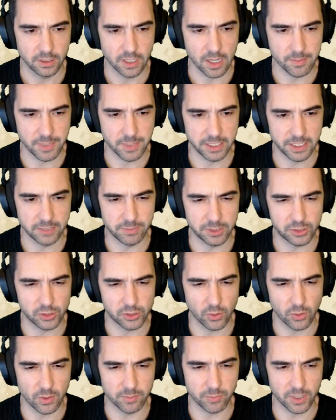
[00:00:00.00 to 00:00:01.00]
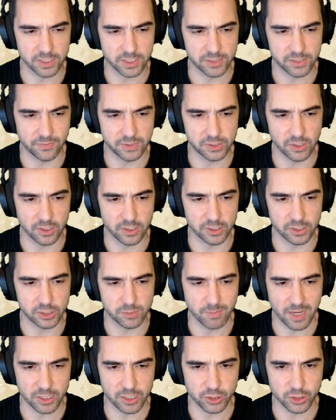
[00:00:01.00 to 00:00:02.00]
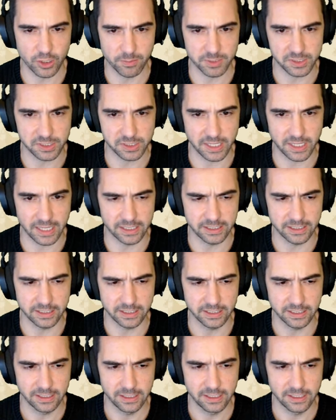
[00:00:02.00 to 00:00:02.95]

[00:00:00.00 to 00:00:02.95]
I bet he'd be so impressed if he saw you smashing up a skelly.